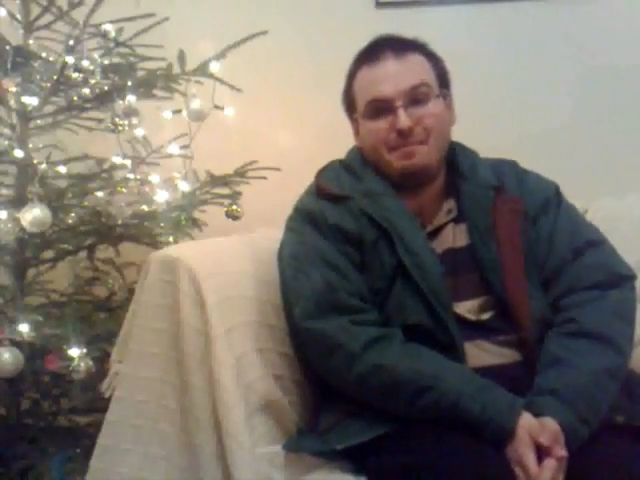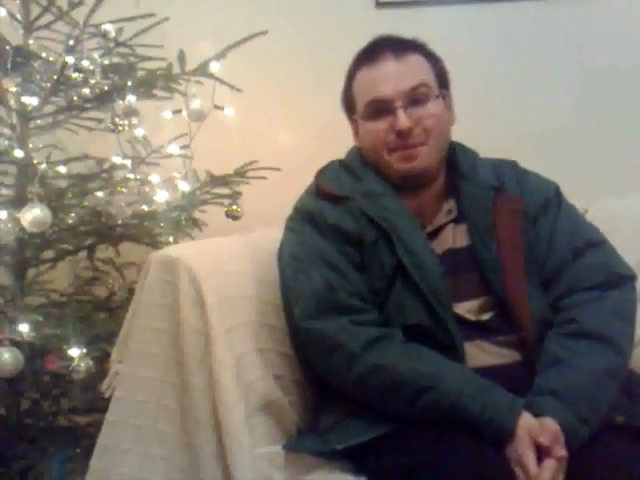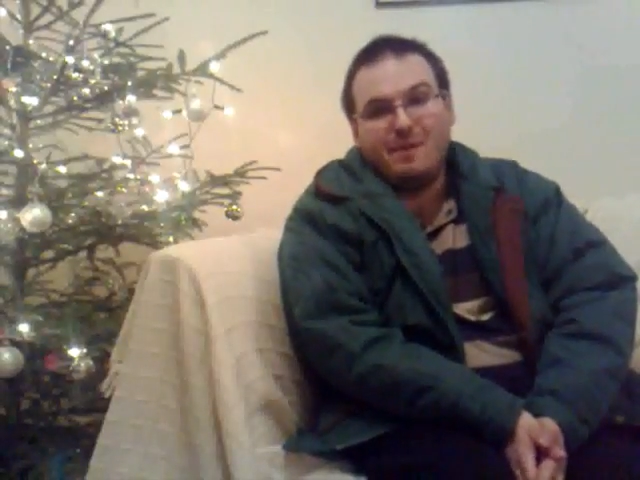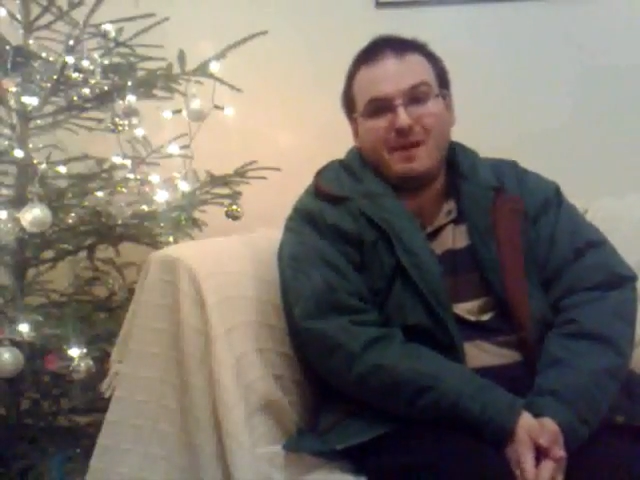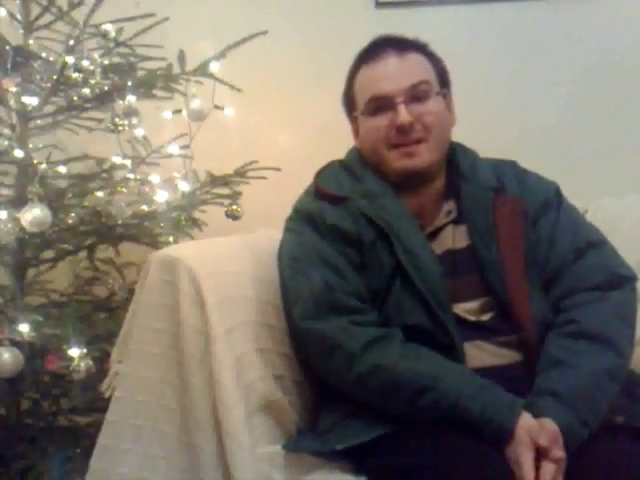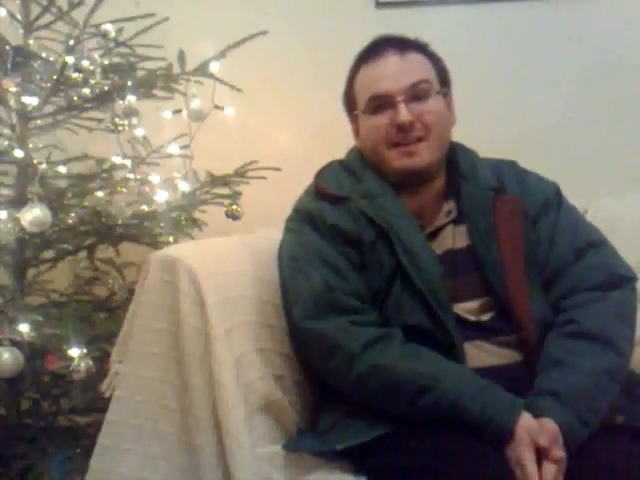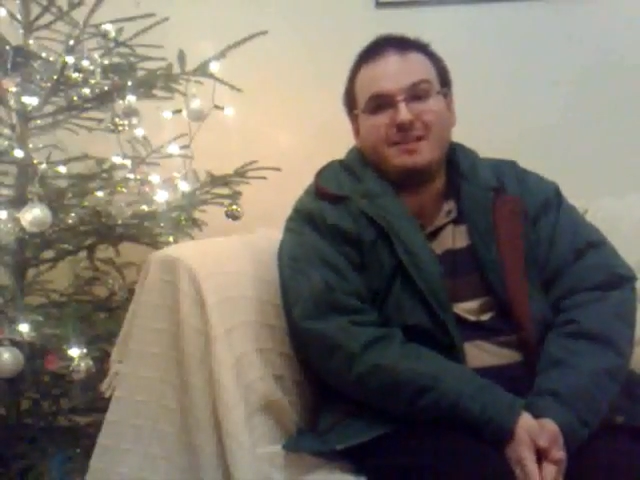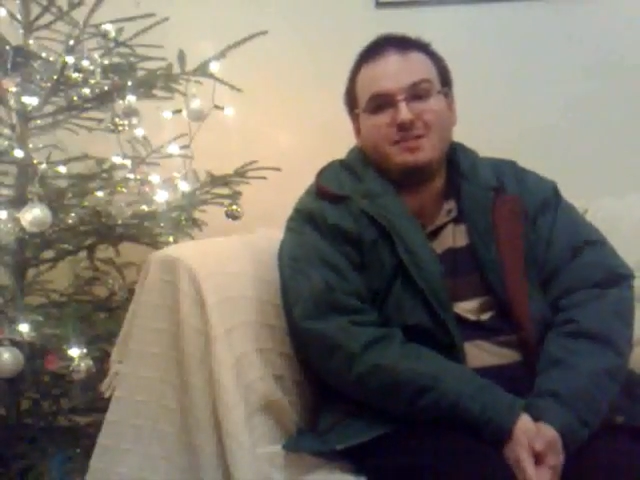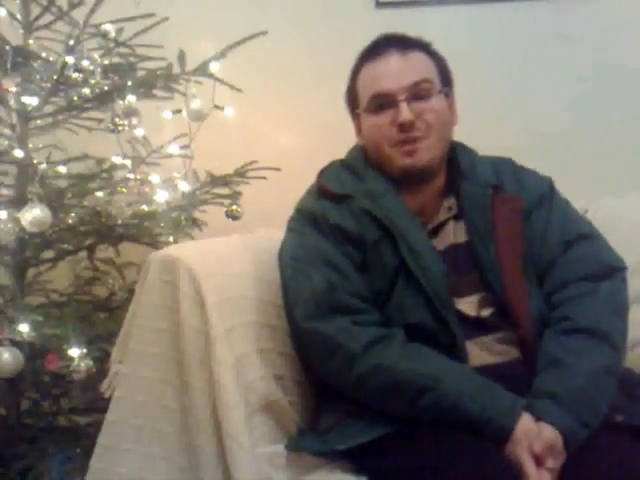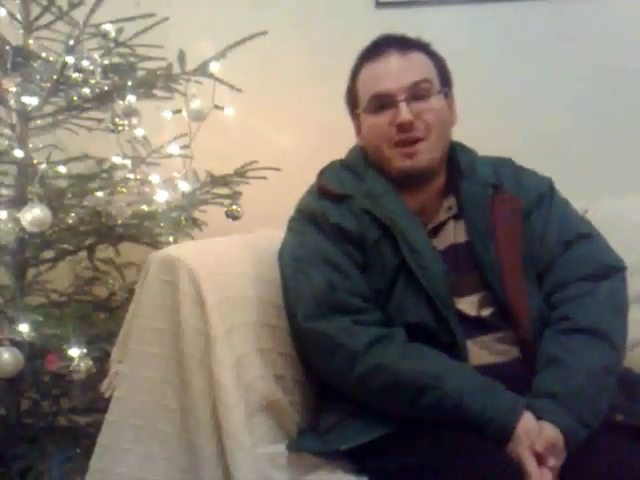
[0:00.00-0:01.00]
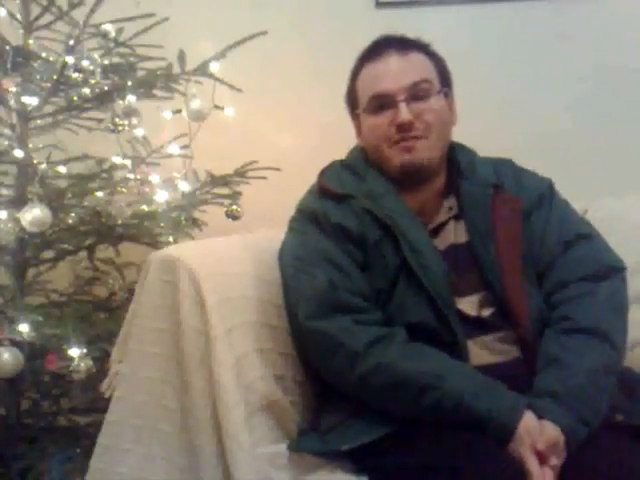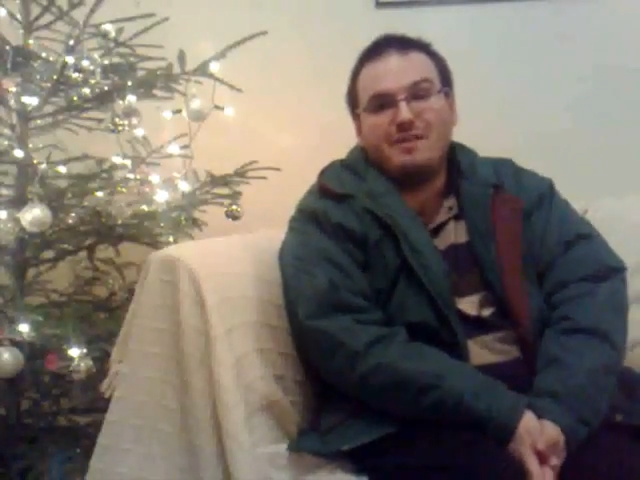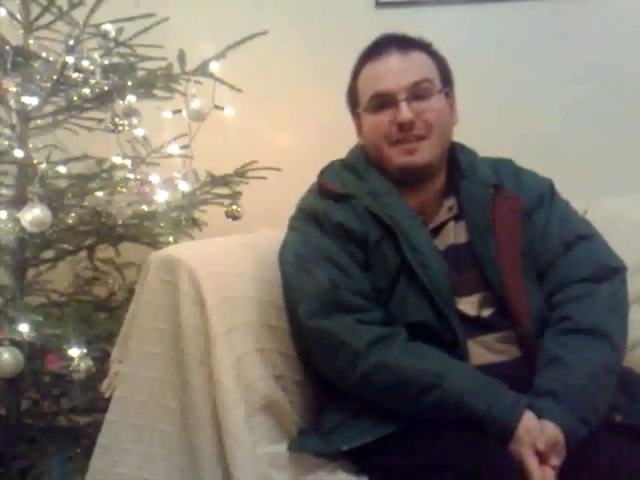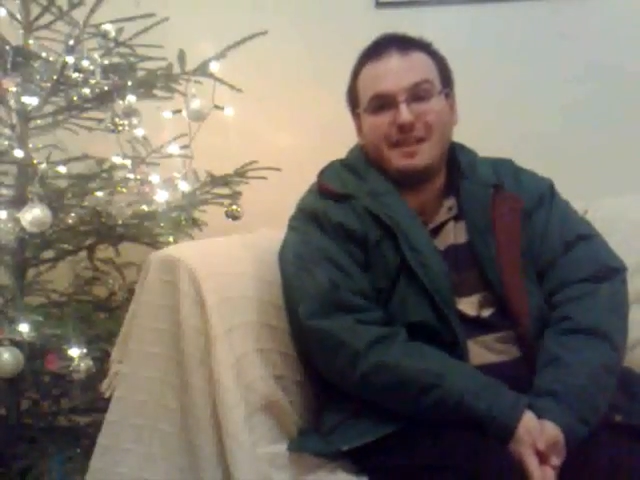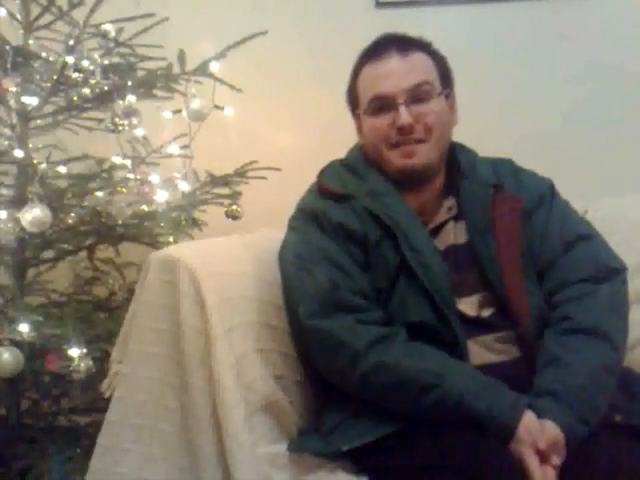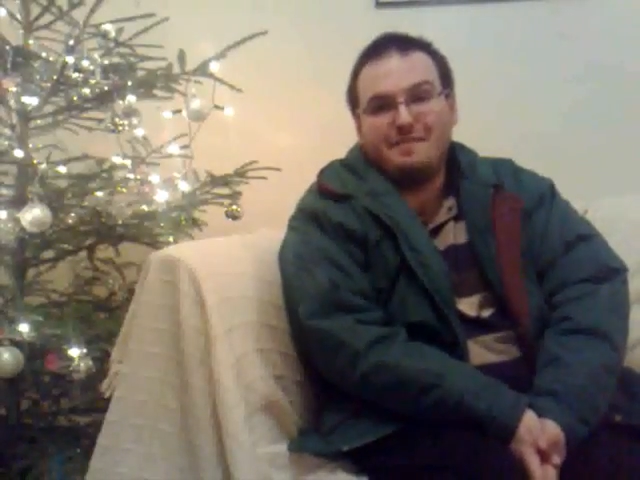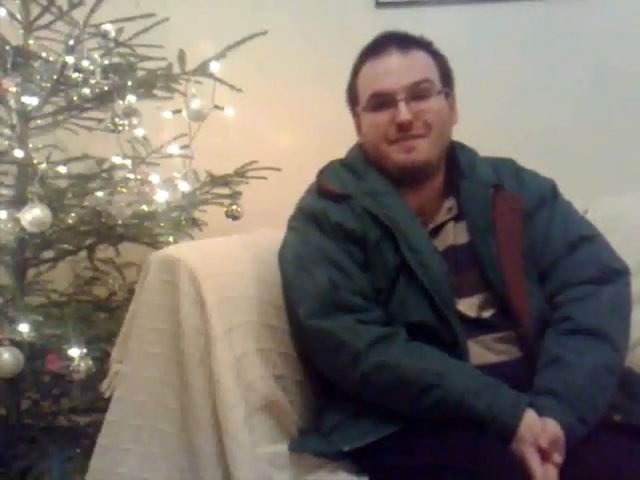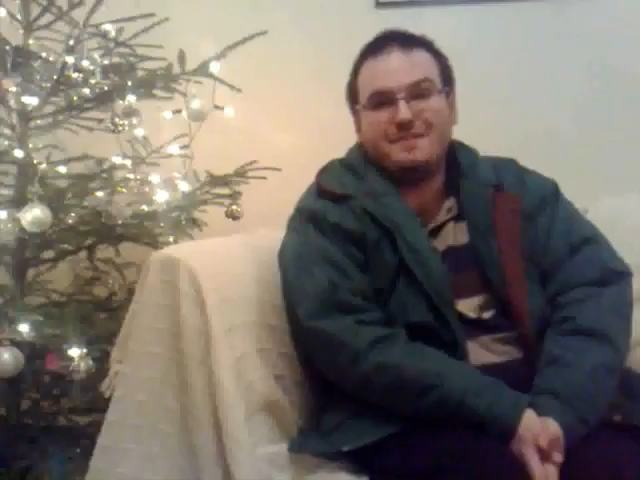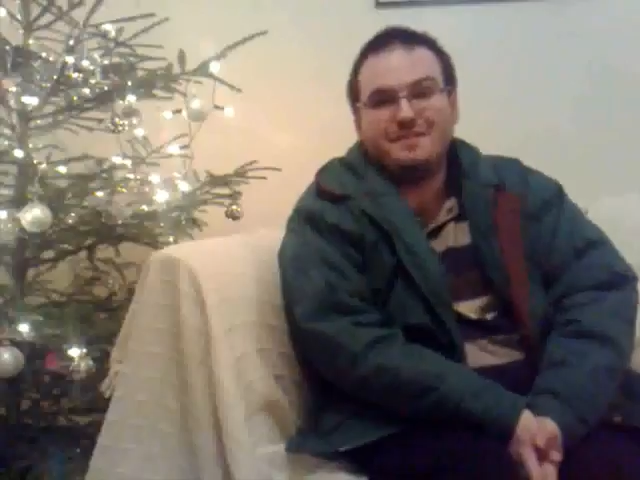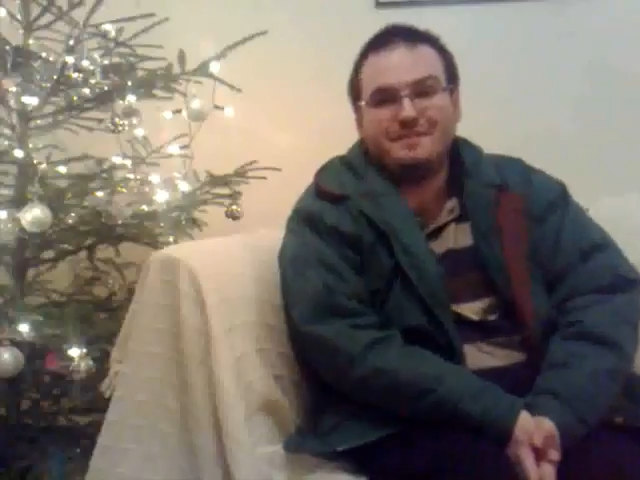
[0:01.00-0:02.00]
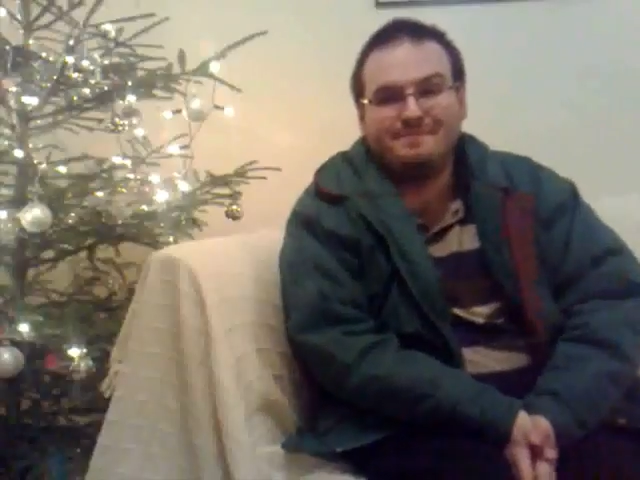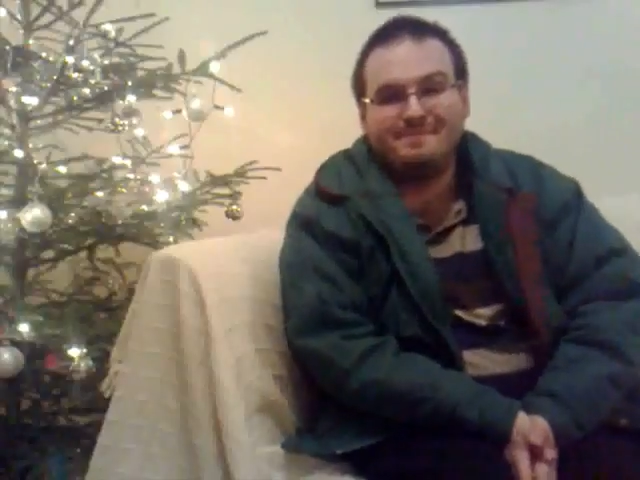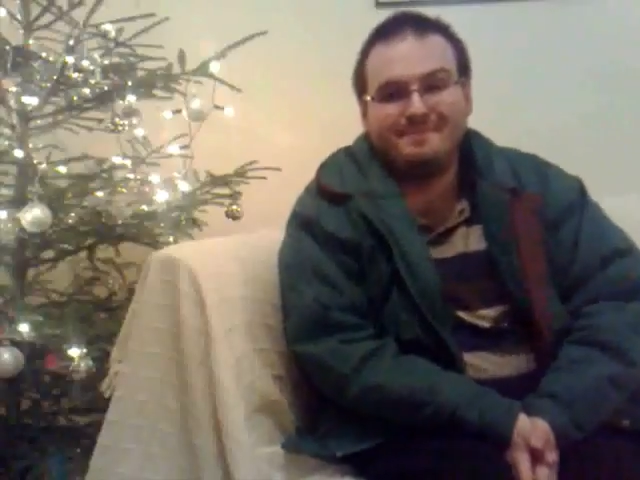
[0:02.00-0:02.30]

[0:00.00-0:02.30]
Beware geeks wearing gifts.